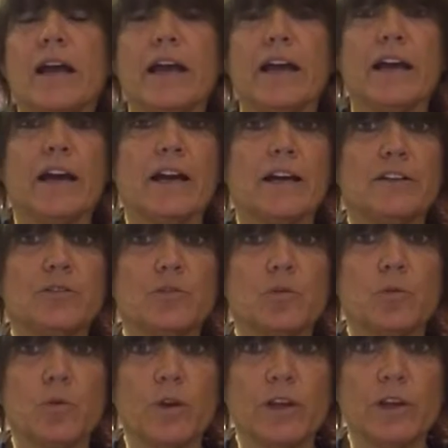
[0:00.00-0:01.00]
and
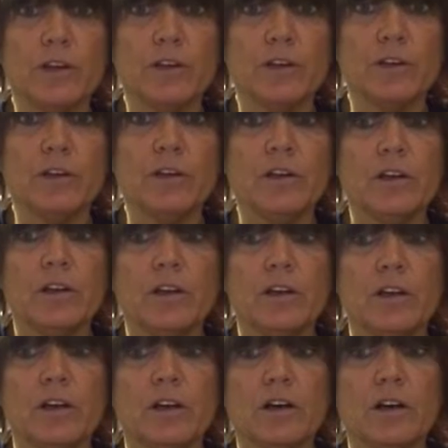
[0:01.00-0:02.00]
when
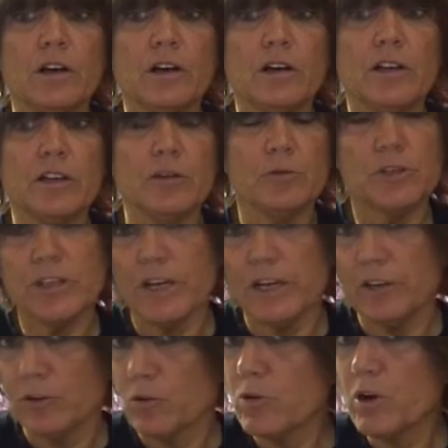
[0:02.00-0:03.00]
he would
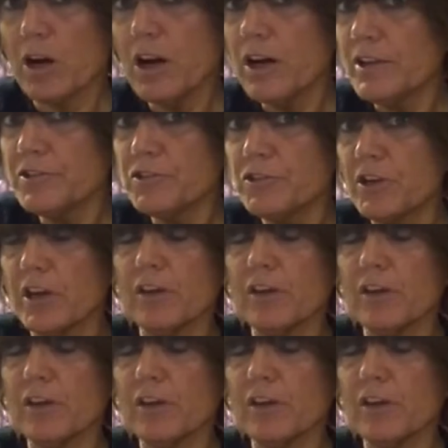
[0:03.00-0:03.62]
die on the cross,